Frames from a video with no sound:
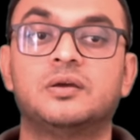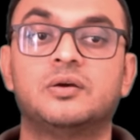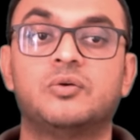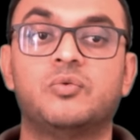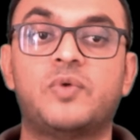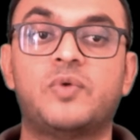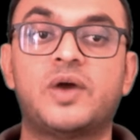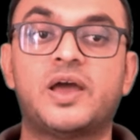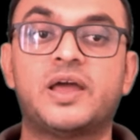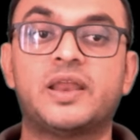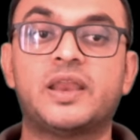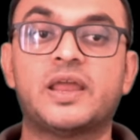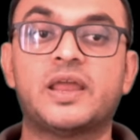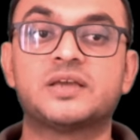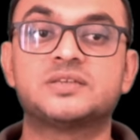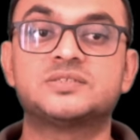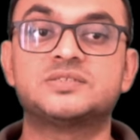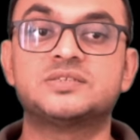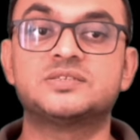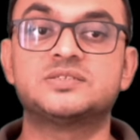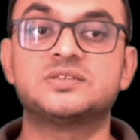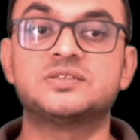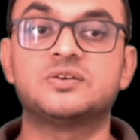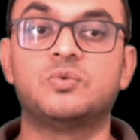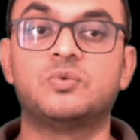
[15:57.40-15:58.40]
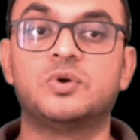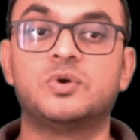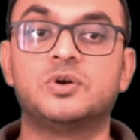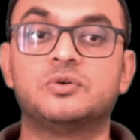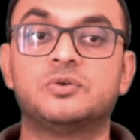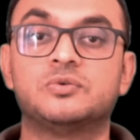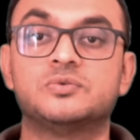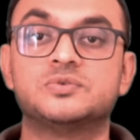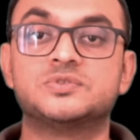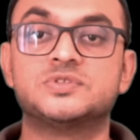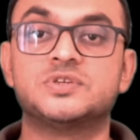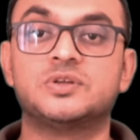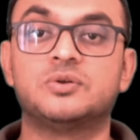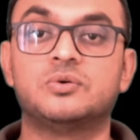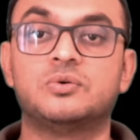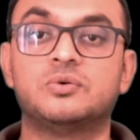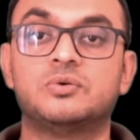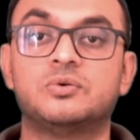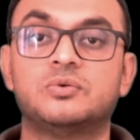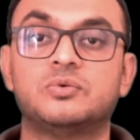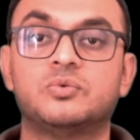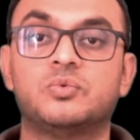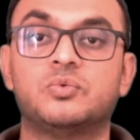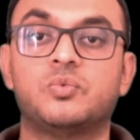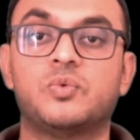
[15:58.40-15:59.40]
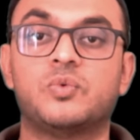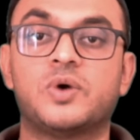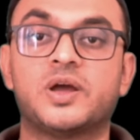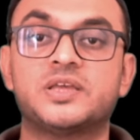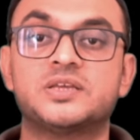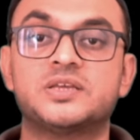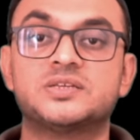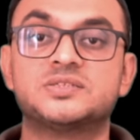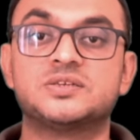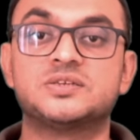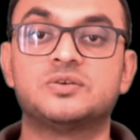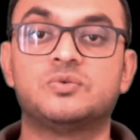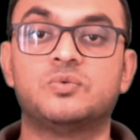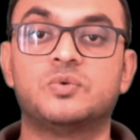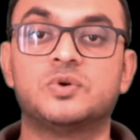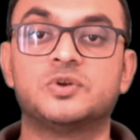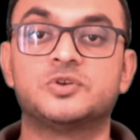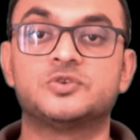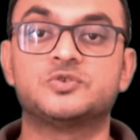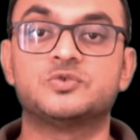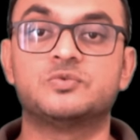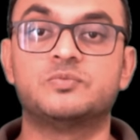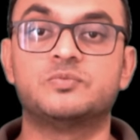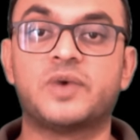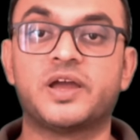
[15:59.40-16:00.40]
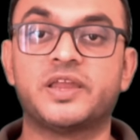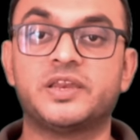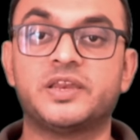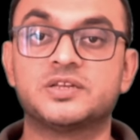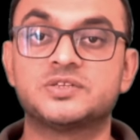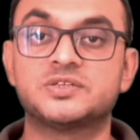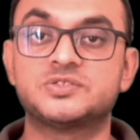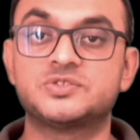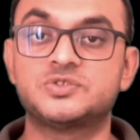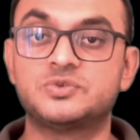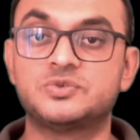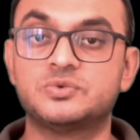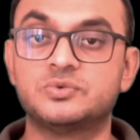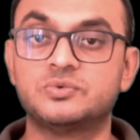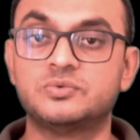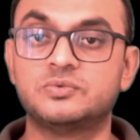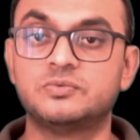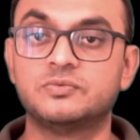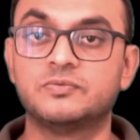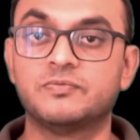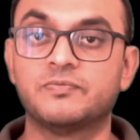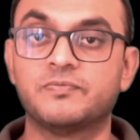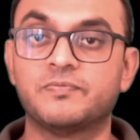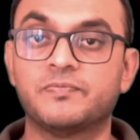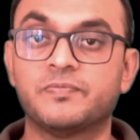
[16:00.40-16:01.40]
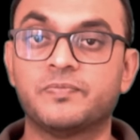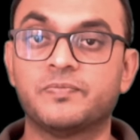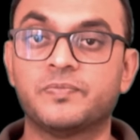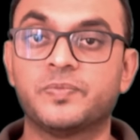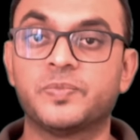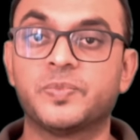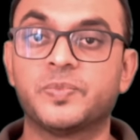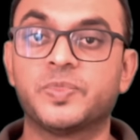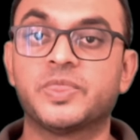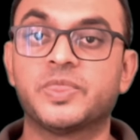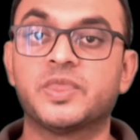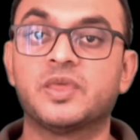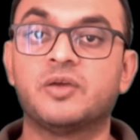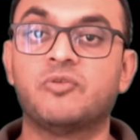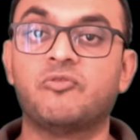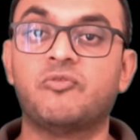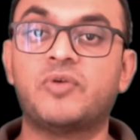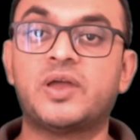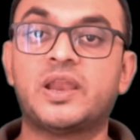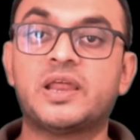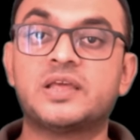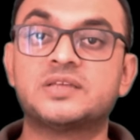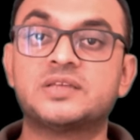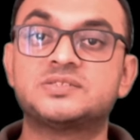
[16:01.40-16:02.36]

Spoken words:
when x is equal to 0, y is equal to minus 2. When I